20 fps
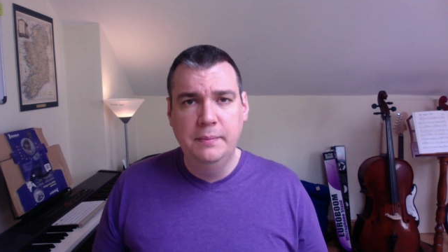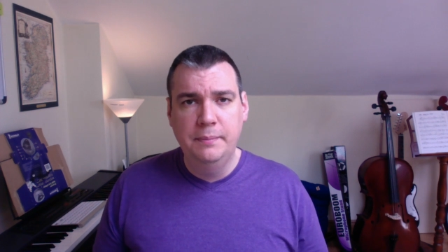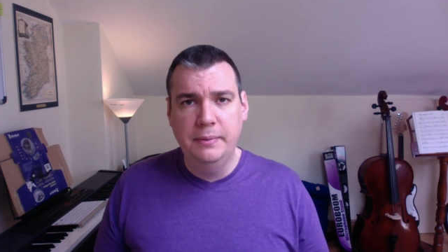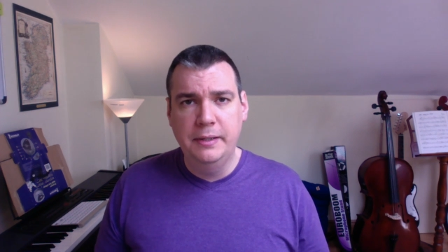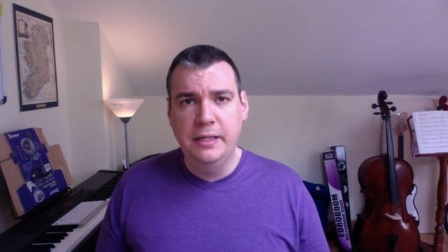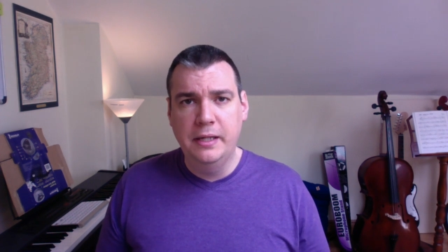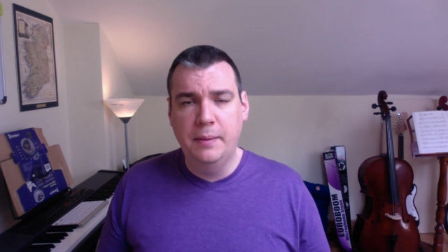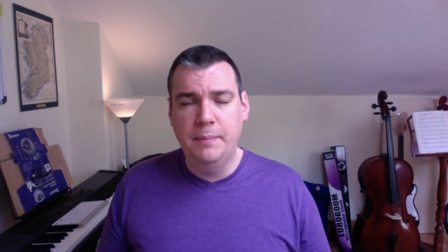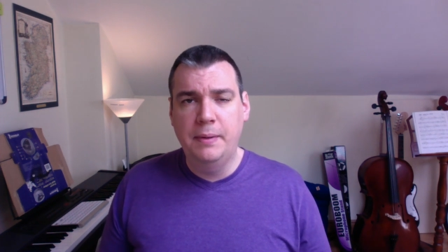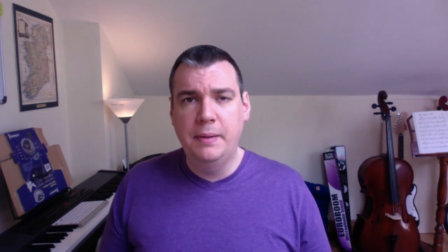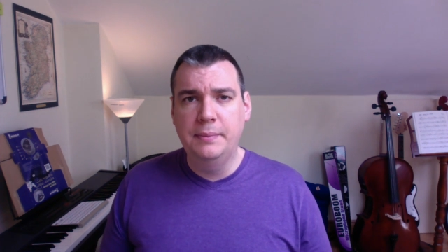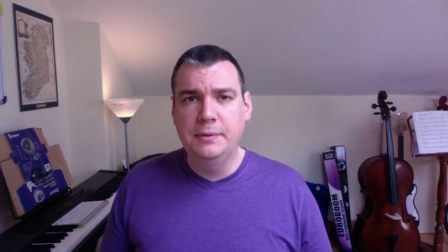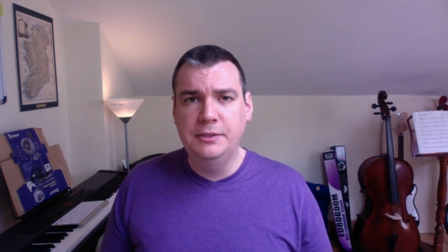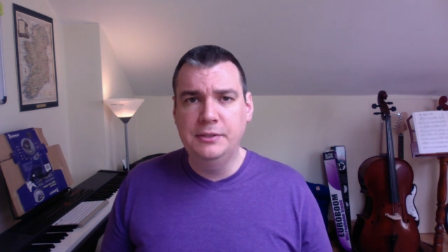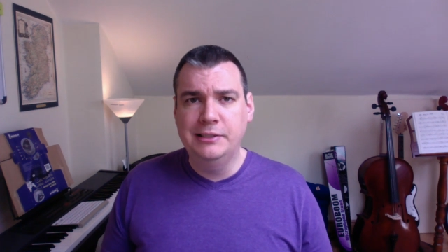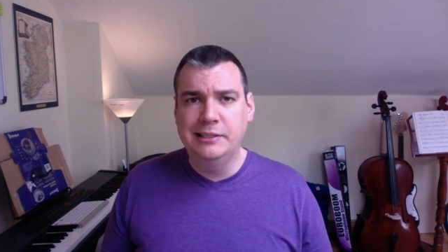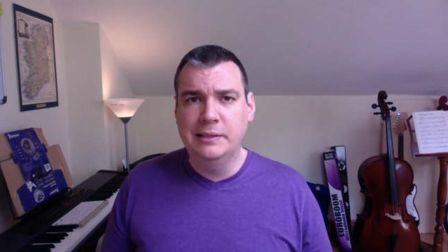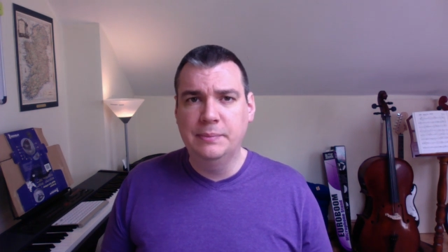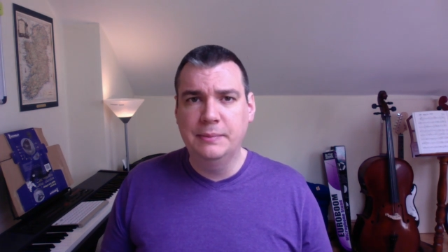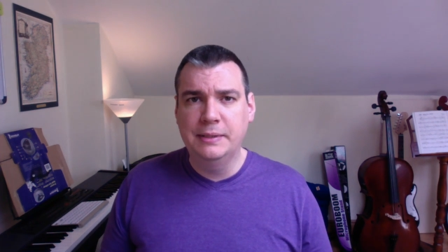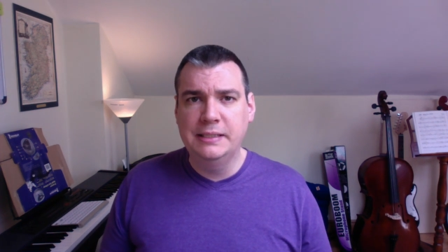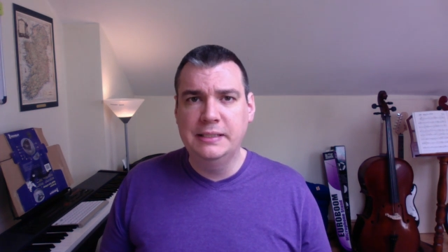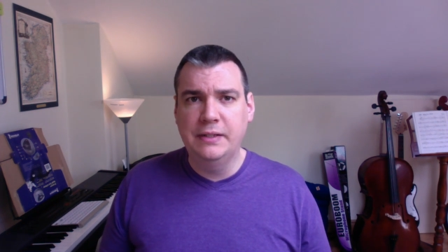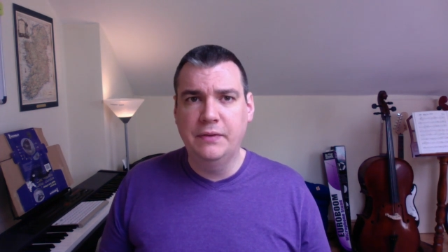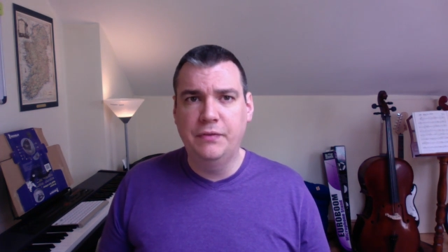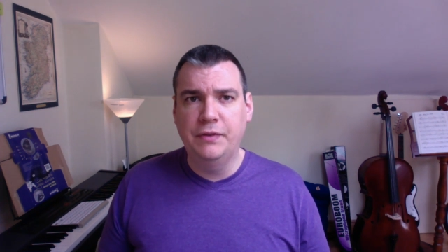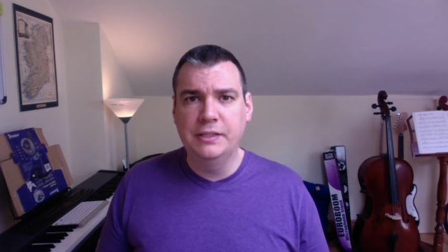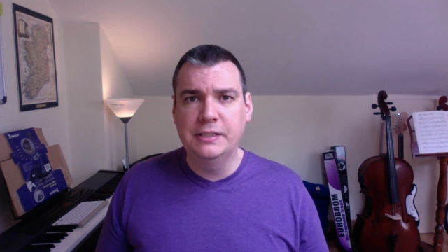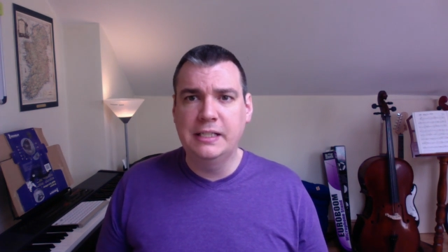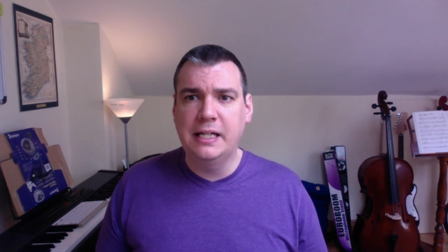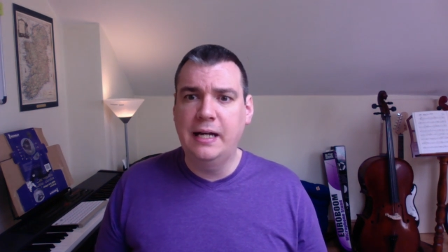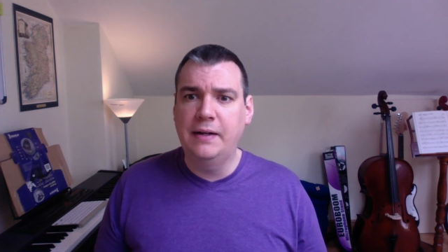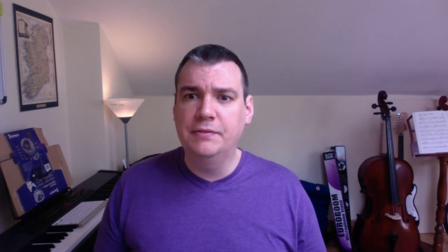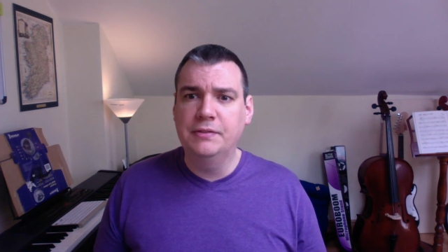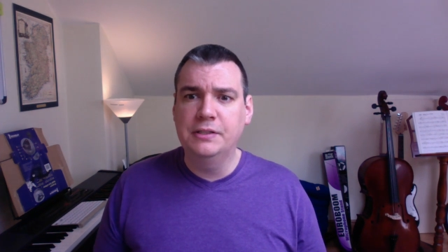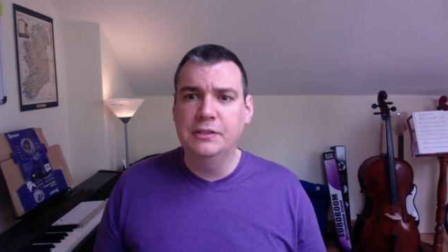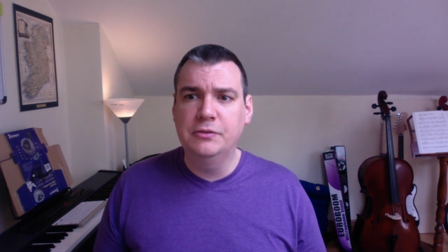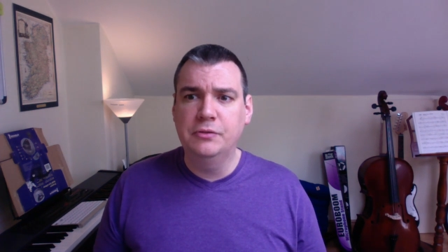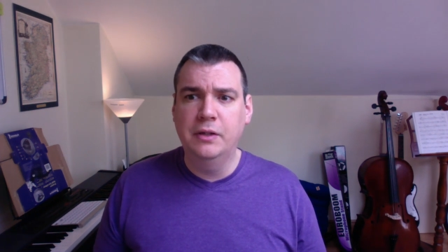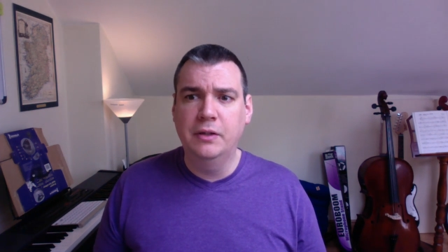be, I'll probably do something different
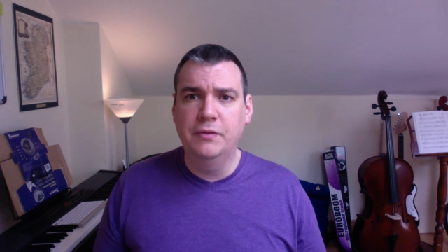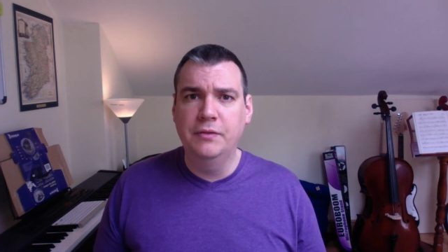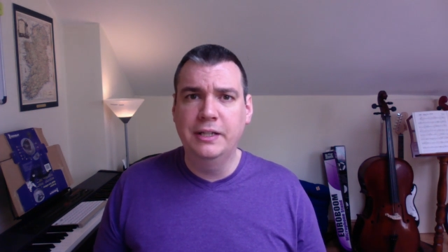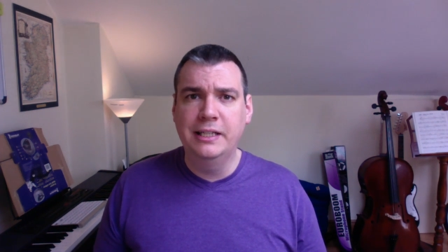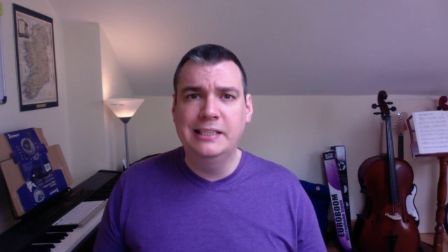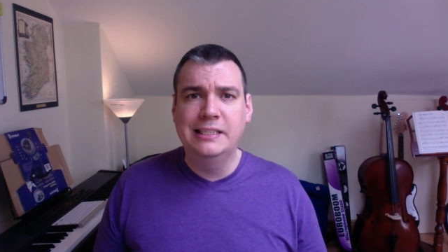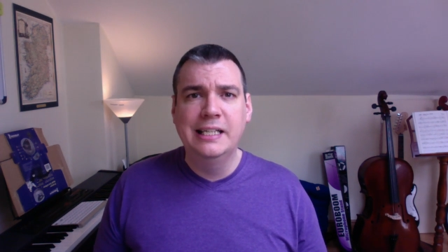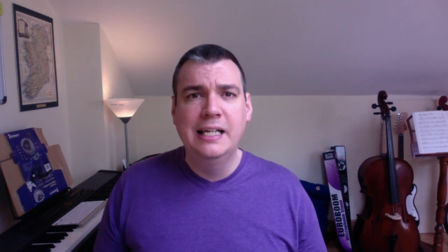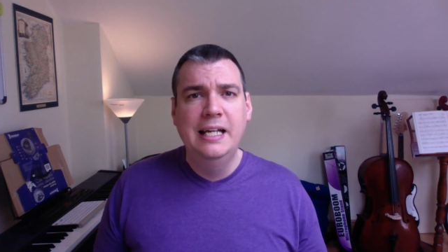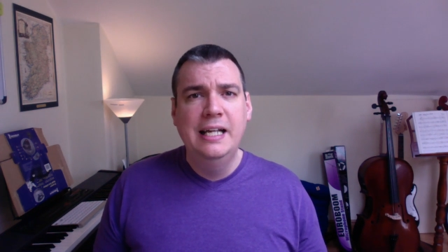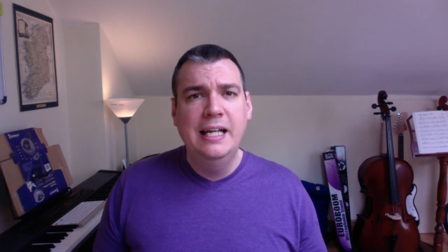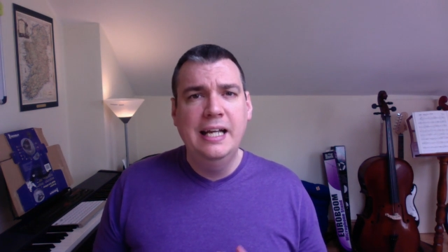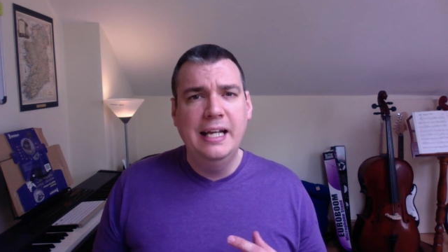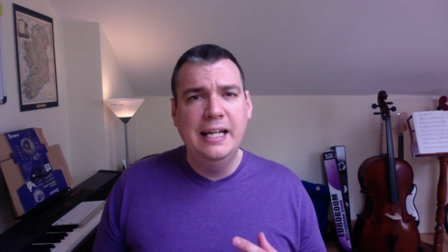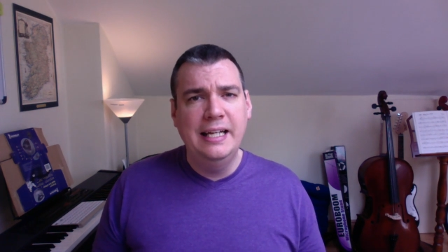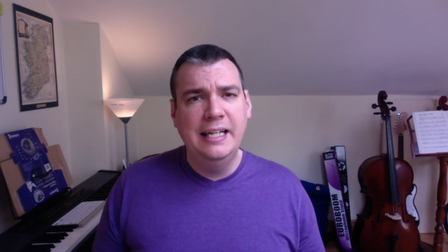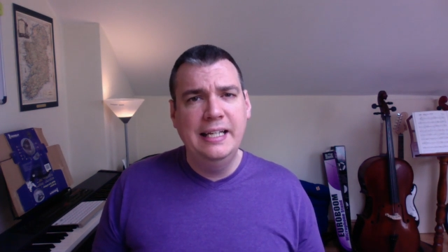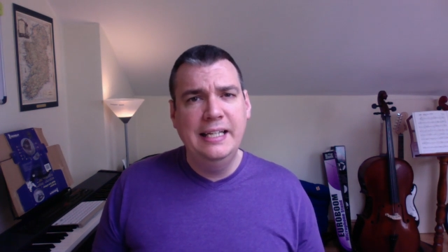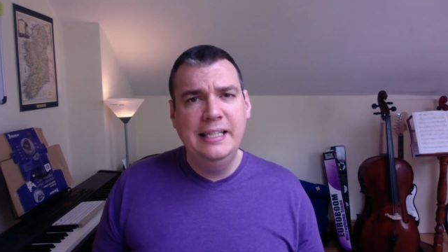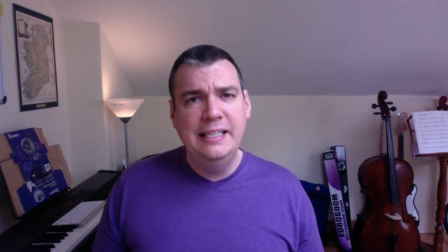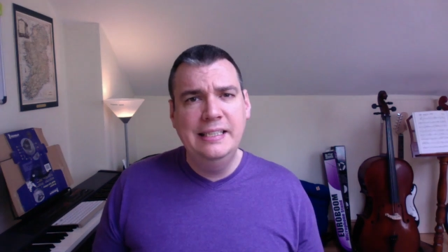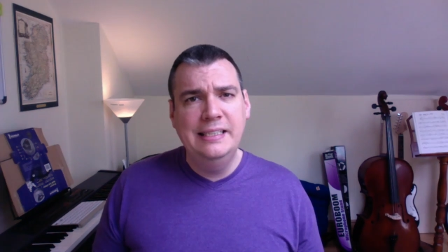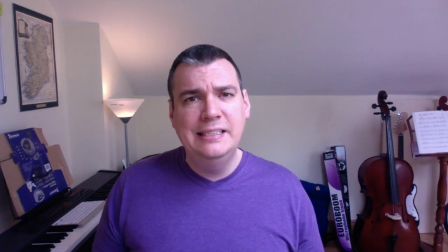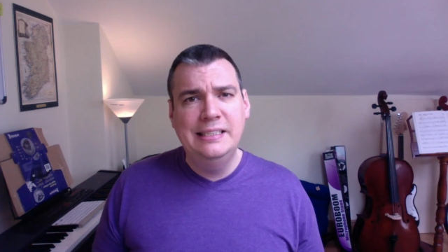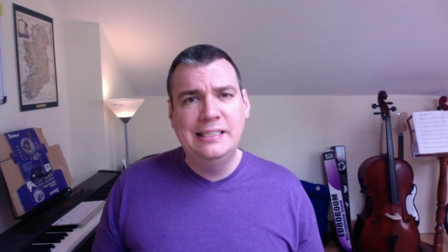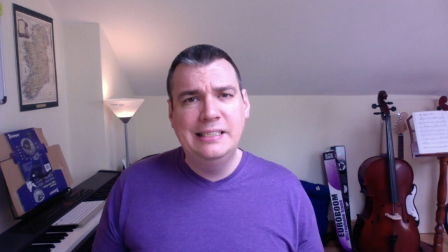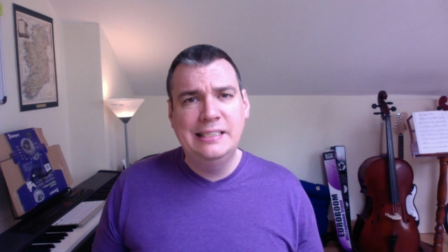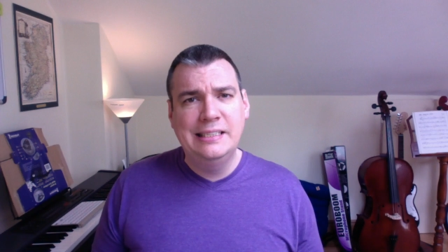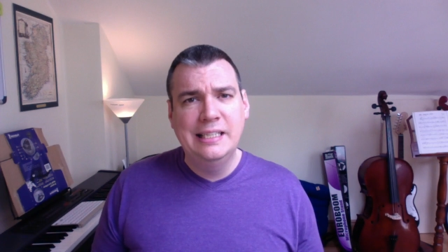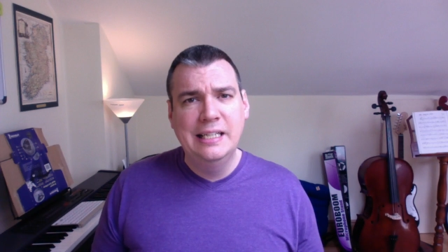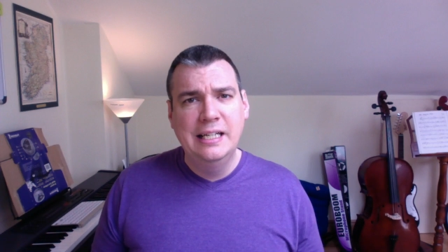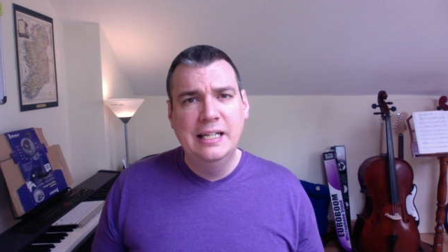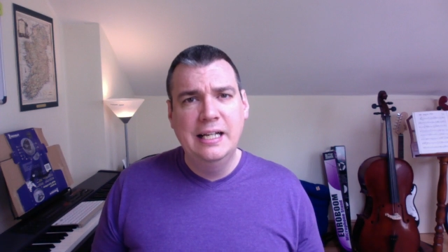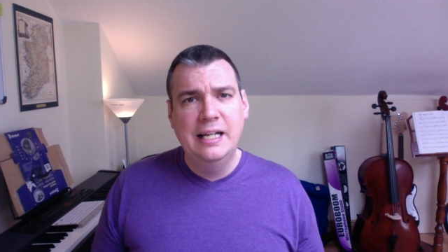after the 12 weeks. It is,